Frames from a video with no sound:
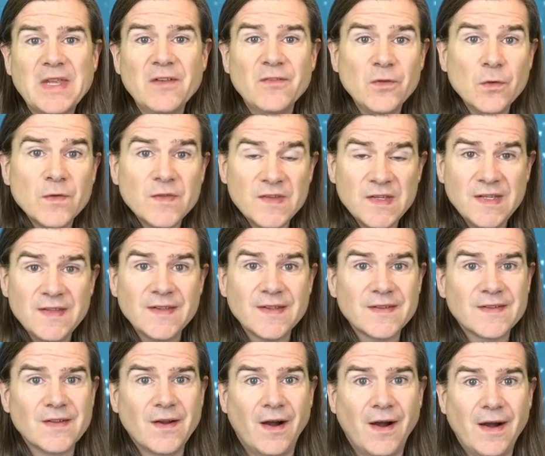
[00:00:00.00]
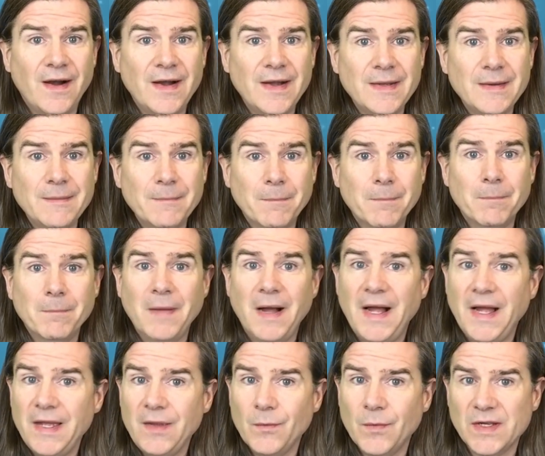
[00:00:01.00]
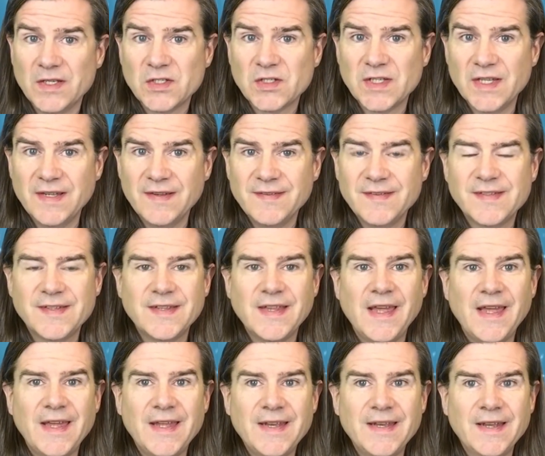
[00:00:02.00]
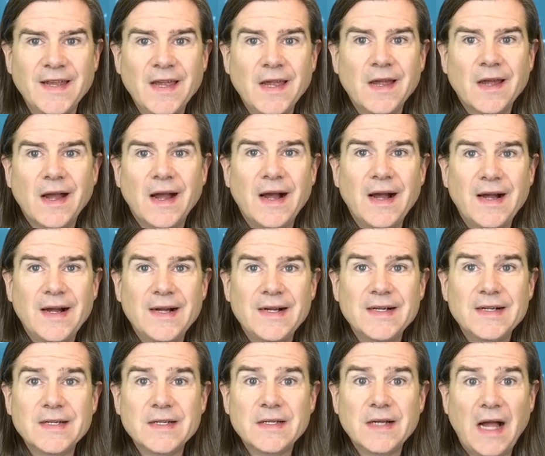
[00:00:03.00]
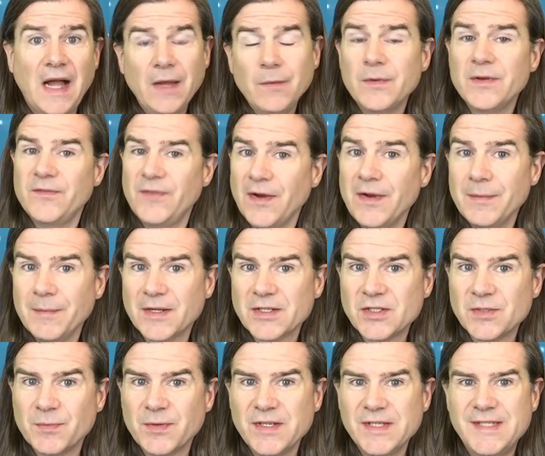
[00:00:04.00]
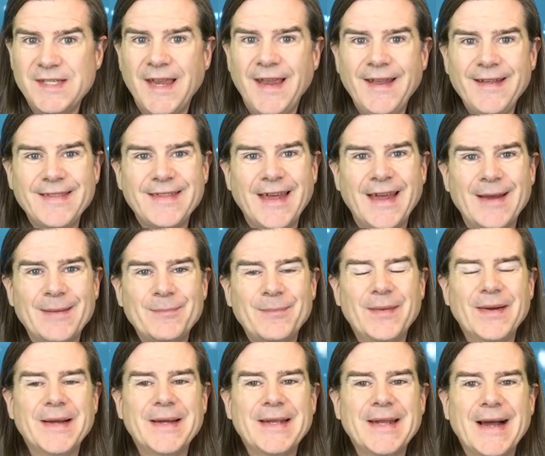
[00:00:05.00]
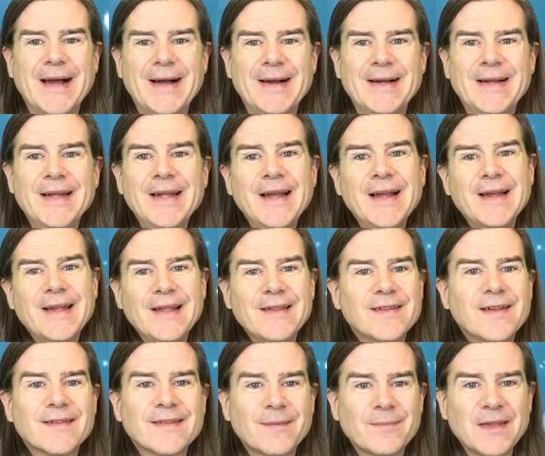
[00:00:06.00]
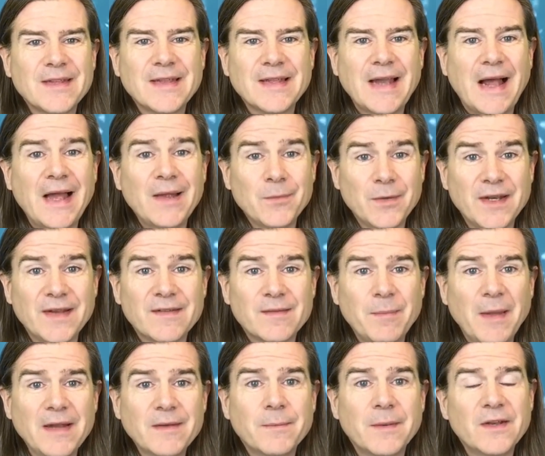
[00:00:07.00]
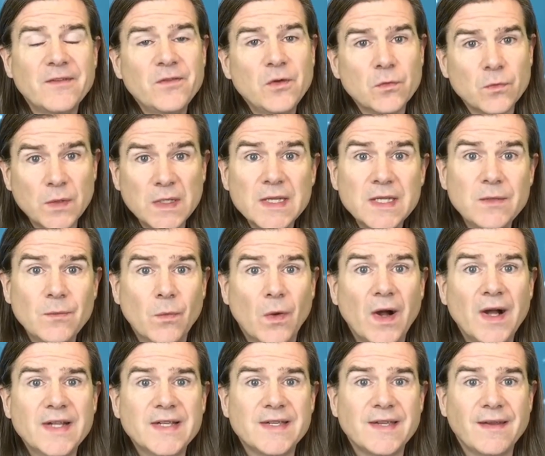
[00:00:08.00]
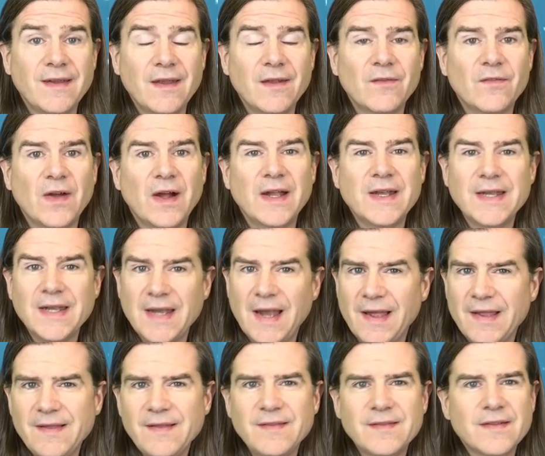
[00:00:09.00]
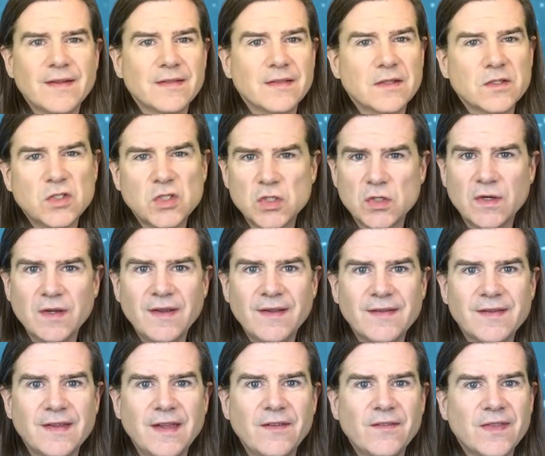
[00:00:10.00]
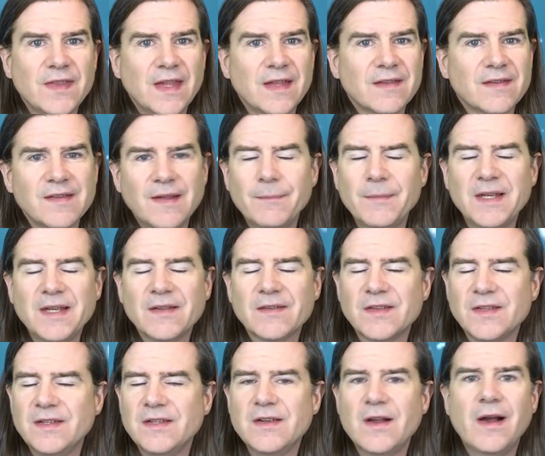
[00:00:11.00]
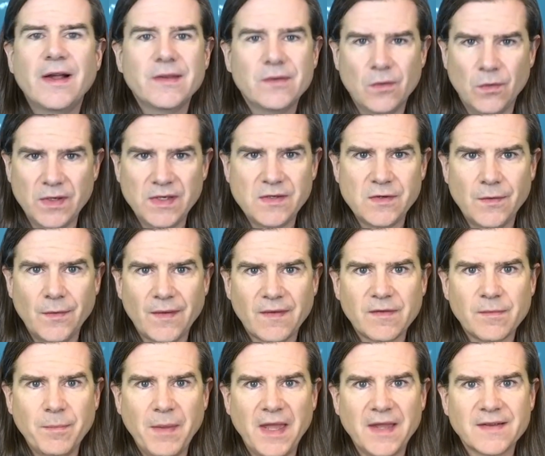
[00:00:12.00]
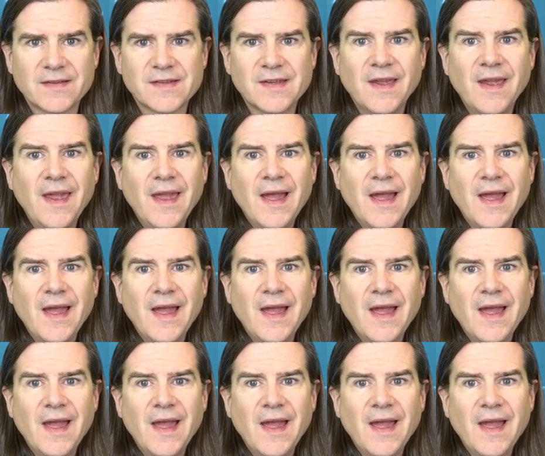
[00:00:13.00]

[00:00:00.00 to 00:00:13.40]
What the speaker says: If you see this on my wish list, then I would very much appreciate that, but it's not something that I would expect. But if you really want to give a nice, luxurious gift that somebody is not going to expect,